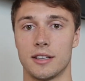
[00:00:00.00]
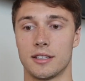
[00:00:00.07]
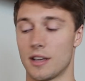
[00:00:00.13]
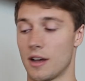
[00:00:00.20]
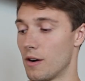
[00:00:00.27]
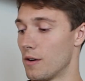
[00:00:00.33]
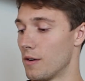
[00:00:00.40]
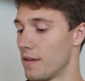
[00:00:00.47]

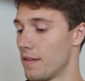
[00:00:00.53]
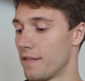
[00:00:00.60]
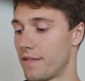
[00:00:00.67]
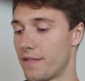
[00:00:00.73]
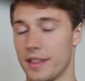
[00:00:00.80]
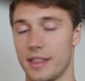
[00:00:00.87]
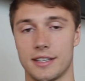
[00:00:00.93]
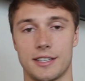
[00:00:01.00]
So
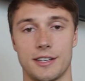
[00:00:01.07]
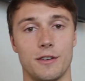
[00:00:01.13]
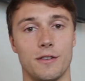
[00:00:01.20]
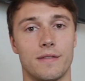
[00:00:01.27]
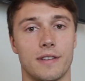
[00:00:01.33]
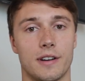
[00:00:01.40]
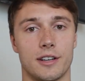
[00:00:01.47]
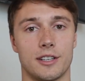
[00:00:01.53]
for this
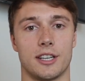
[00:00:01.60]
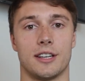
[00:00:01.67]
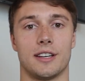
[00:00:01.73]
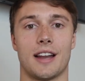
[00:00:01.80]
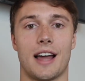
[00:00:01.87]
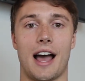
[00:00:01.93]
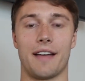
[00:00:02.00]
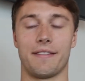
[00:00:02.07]
new
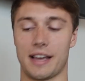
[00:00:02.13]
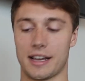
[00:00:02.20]
version, I've